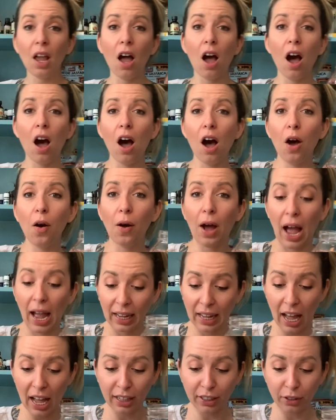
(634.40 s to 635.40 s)
Oh, I
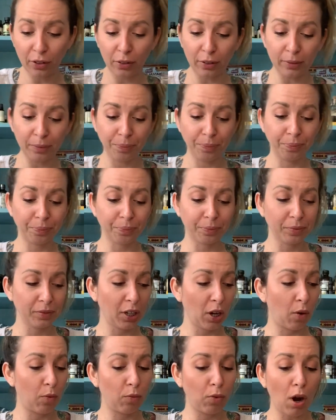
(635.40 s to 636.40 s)
got a little
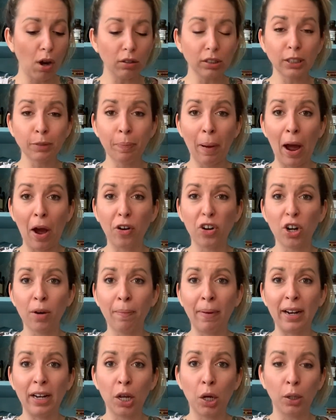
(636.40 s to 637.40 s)
rose powder in
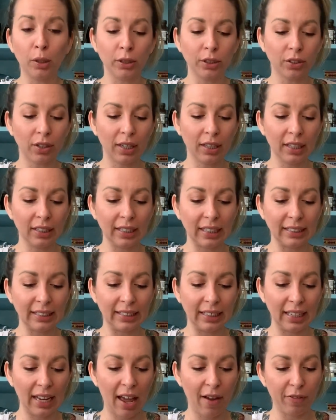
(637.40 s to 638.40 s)
my nose. I think that's the
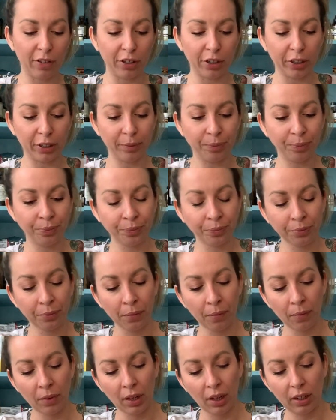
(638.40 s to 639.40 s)
lavender.
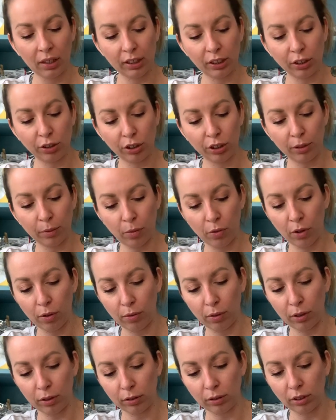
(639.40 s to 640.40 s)
Let's do some more
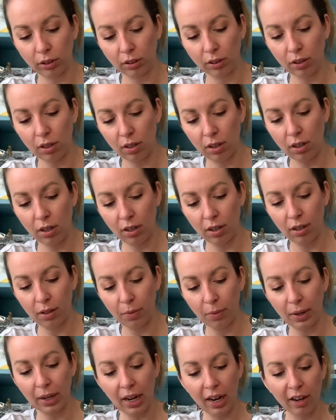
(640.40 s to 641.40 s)
rose. Oh,
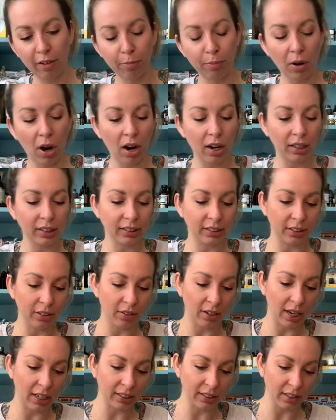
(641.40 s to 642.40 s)
what kind of products do you
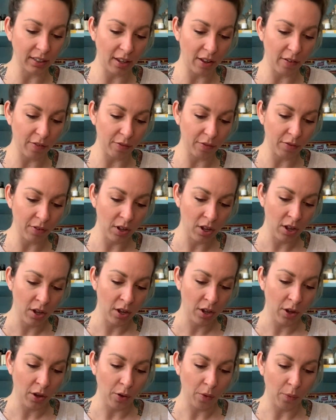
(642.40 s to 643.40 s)
guys love
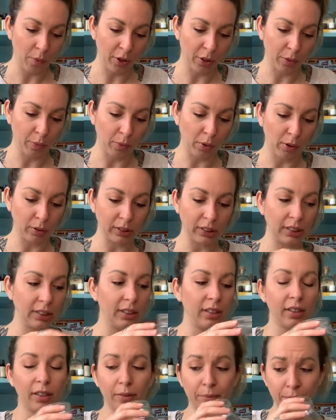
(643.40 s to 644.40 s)
with roses
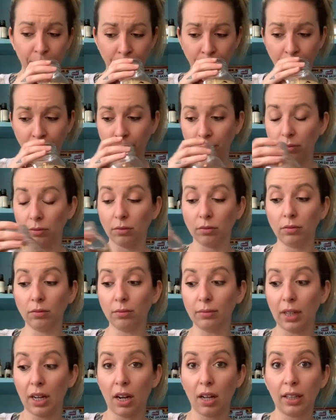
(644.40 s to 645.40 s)
in it? Oh
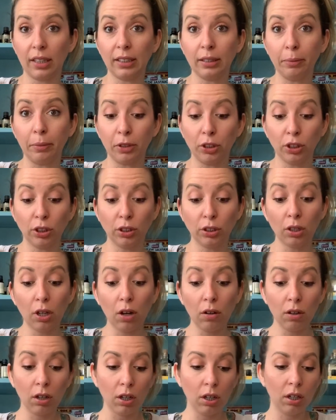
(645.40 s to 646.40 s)
my god, that smells so
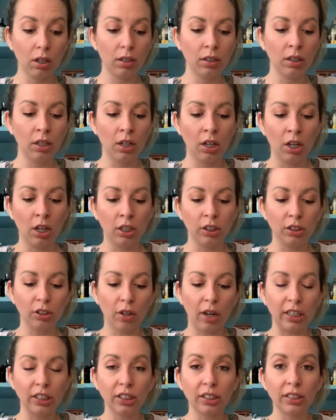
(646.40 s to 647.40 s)
good. So
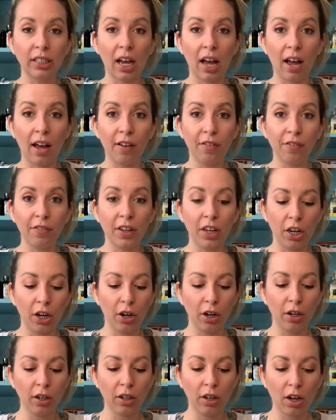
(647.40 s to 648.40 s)
I just have
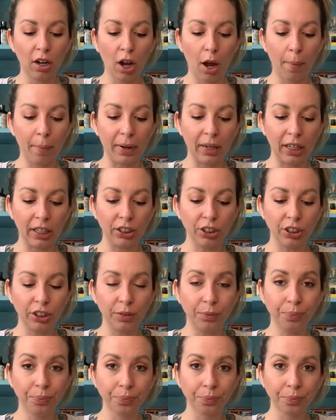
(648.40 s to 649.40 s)
here a
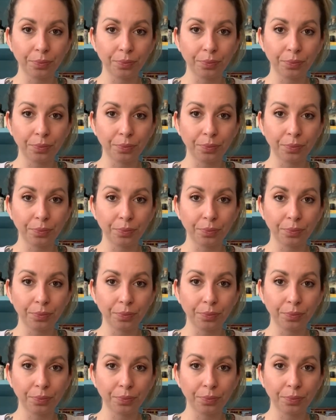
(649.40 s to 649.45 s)
combination.